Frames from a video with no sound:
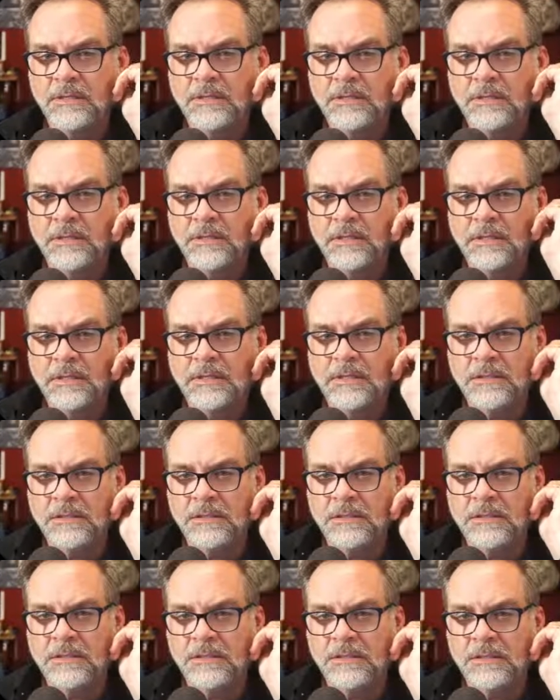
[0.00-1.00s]

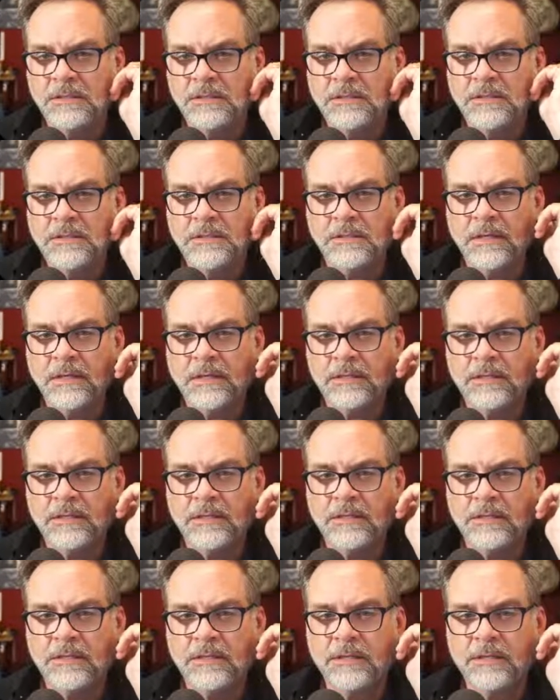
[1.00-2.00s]
At the
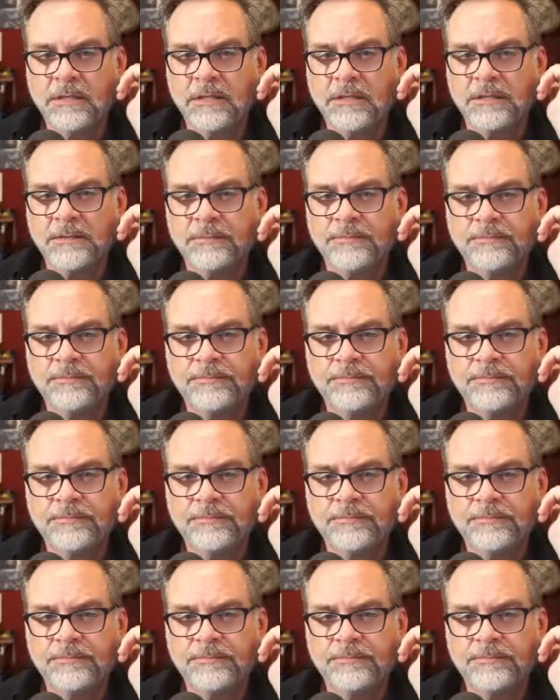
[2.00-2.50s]
end of the day.